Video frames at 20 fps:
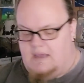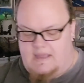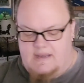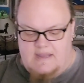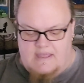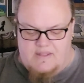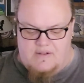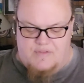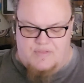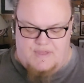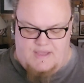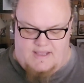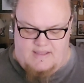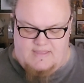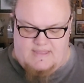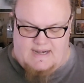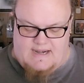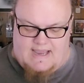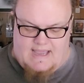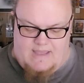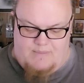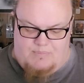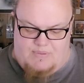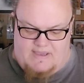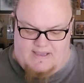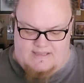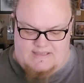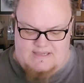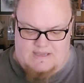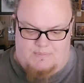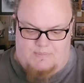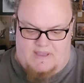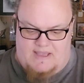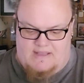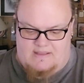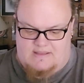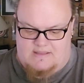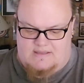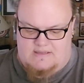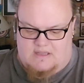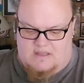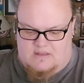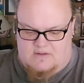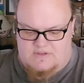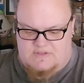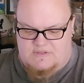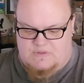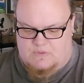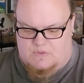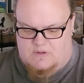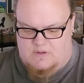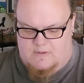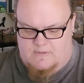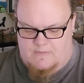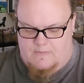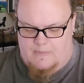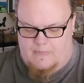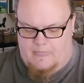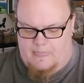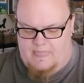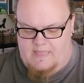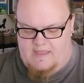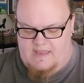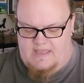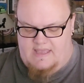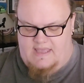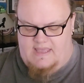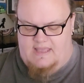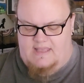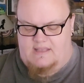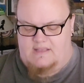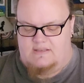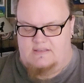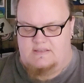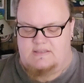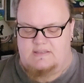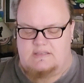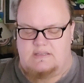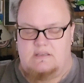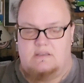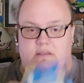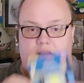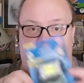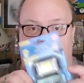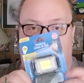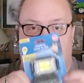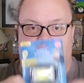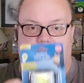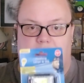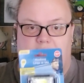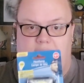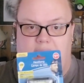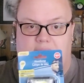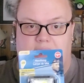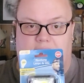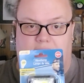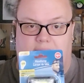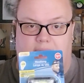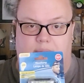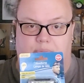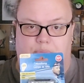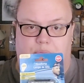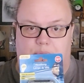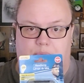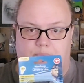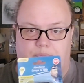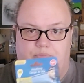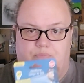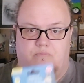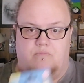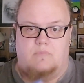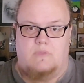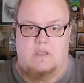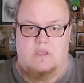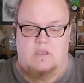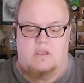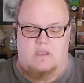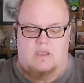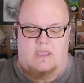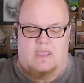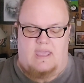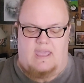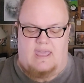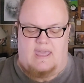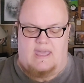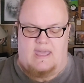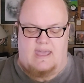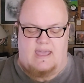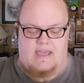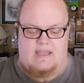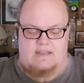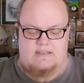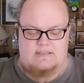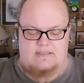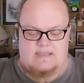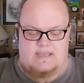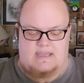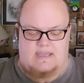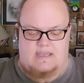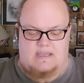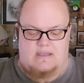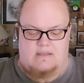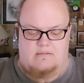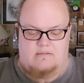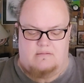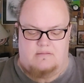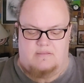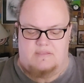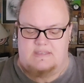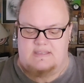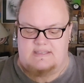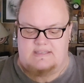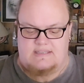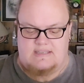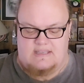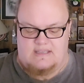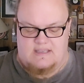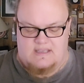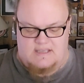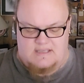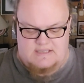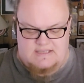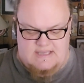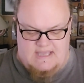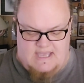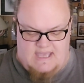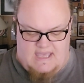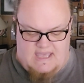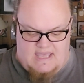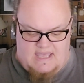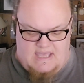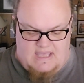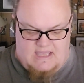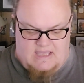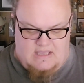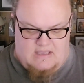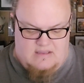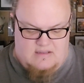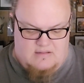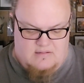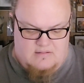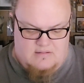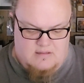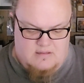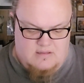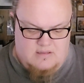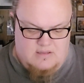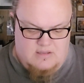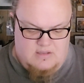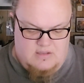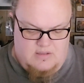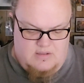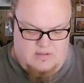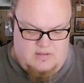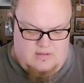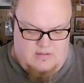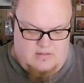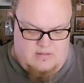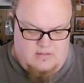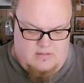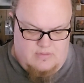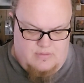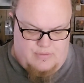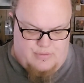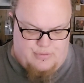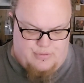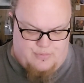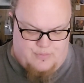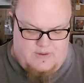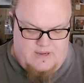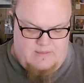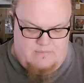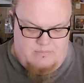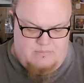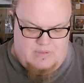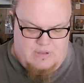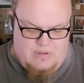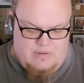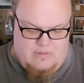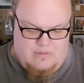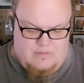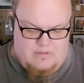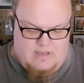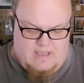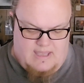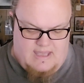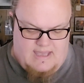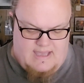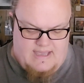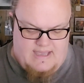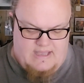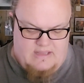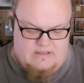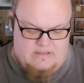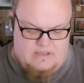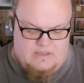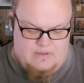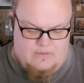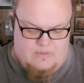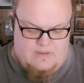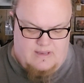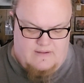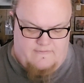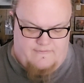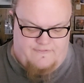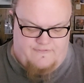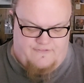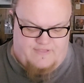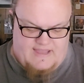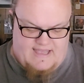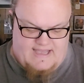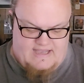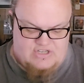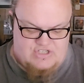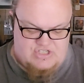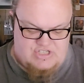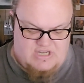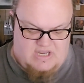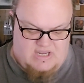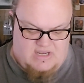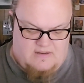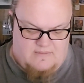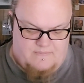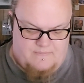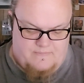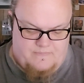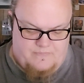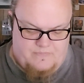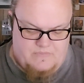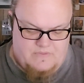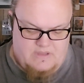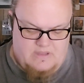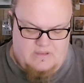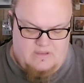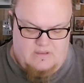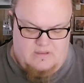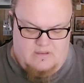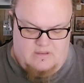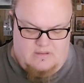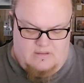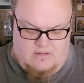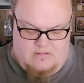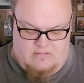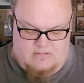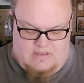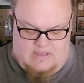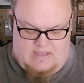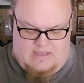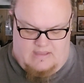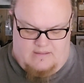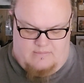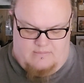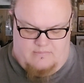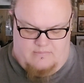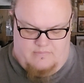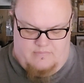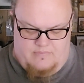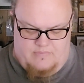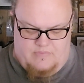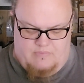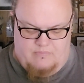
Another thing that I picked up at the dollar store is headlamp. And this is a 3-mode high, low, and flashing um,